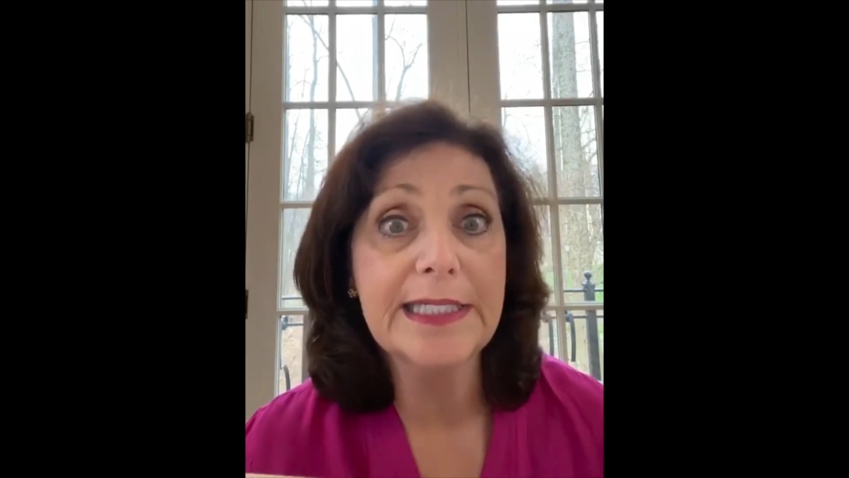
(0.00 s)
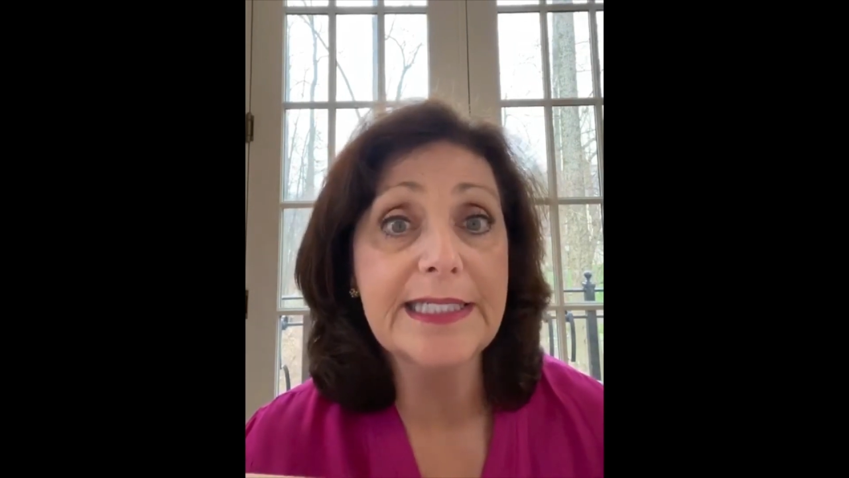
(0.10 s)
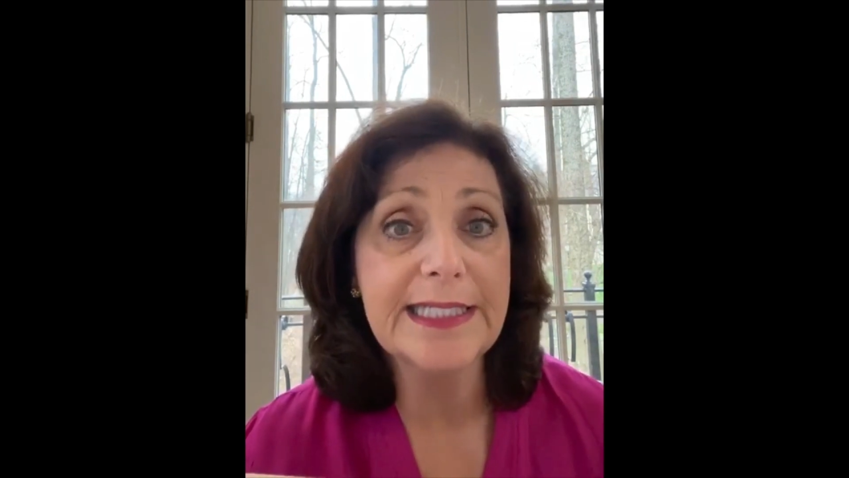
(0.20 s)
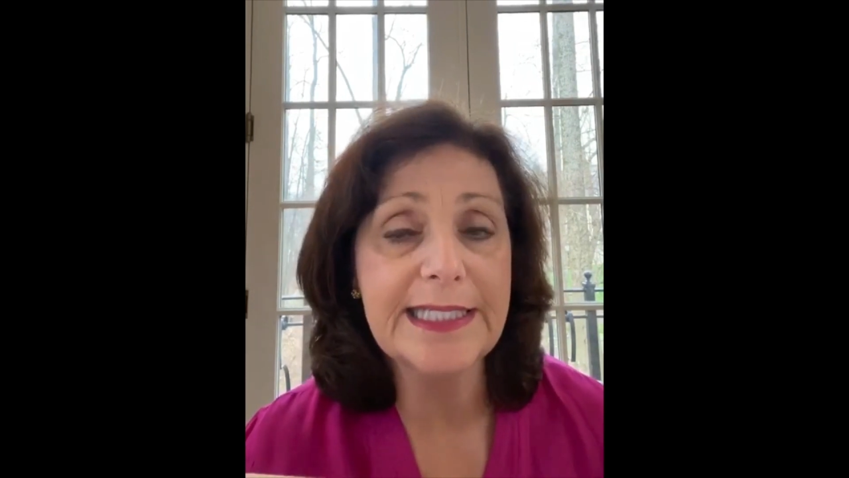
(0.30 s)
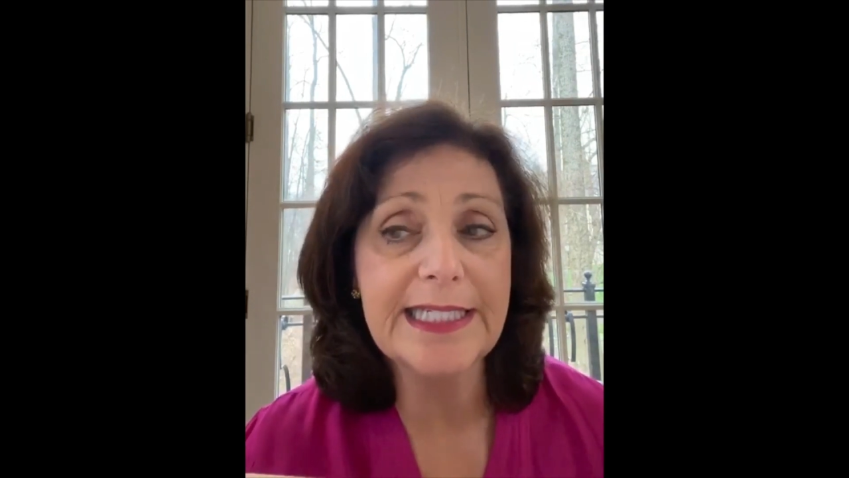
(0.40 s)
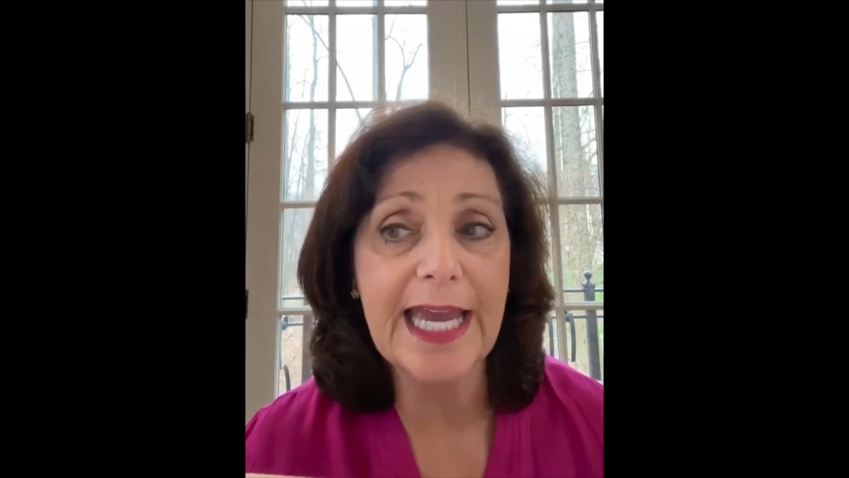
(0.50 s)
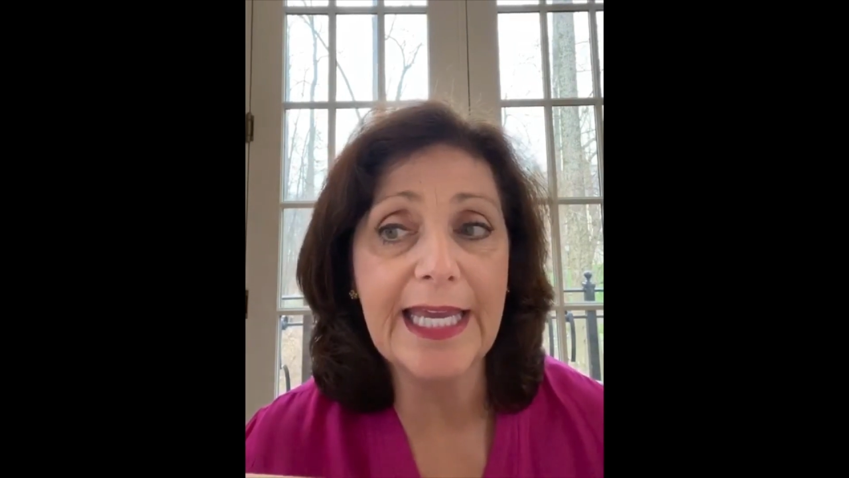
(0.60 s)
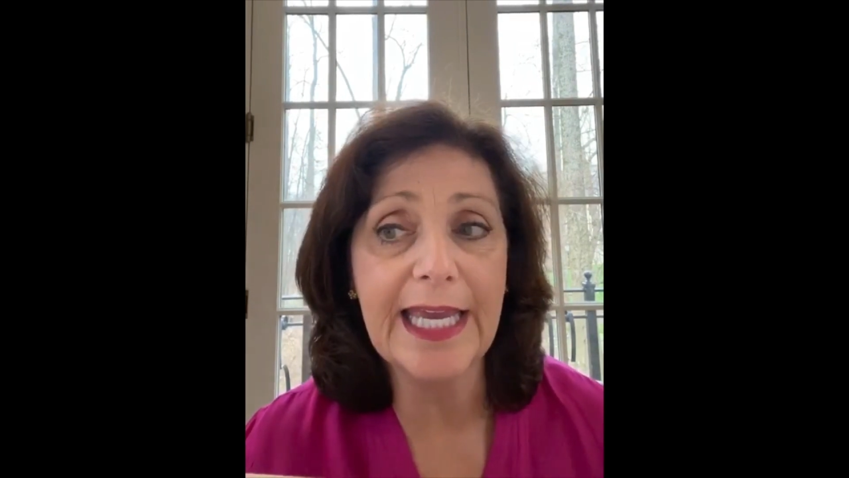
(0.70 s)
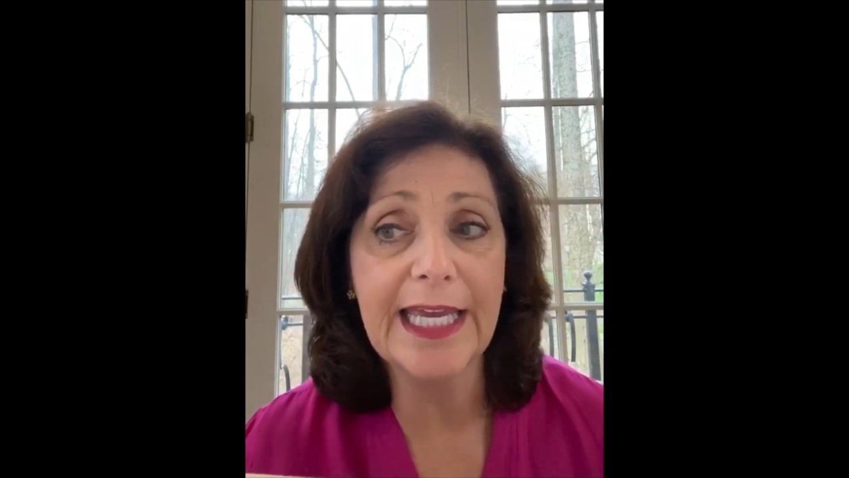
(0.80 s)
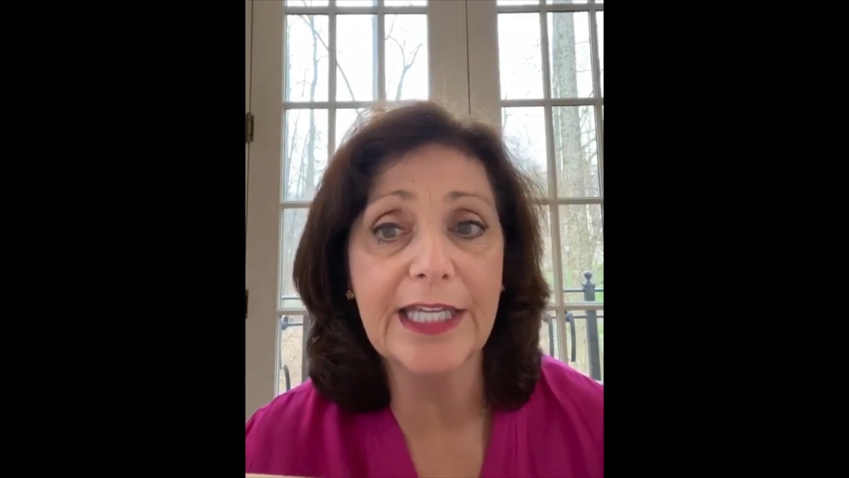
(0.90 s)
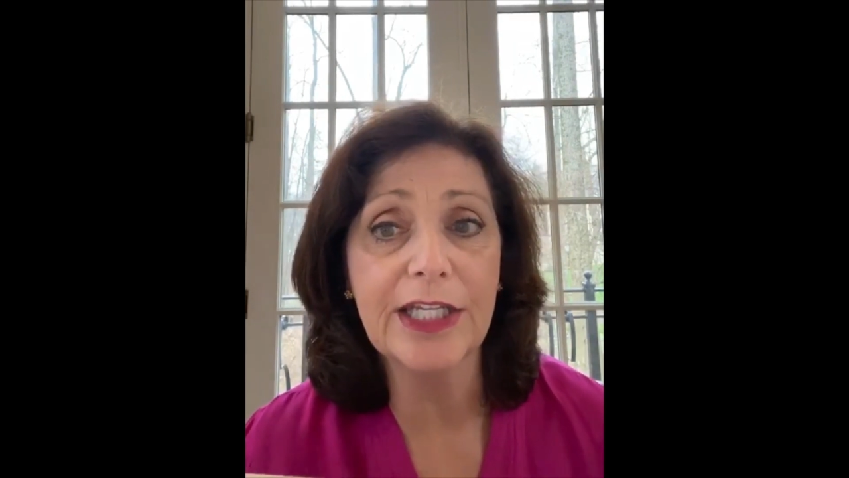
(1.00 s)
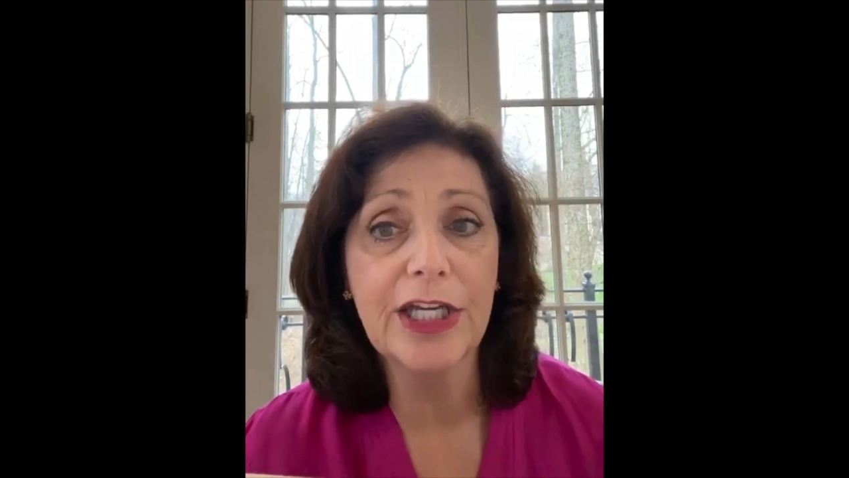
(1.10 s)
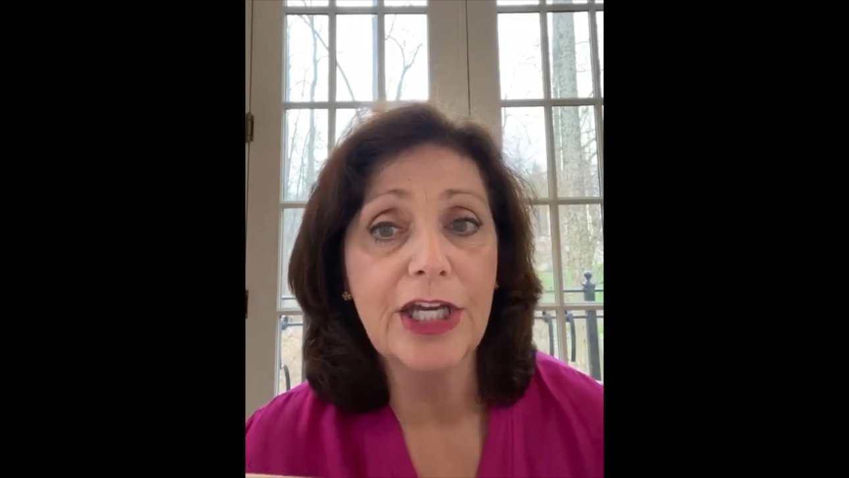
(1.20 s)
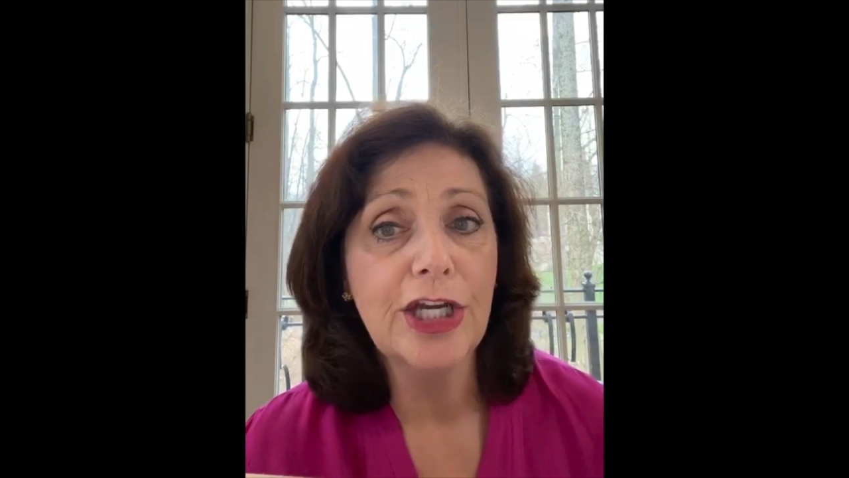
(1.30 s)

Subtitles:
stay in.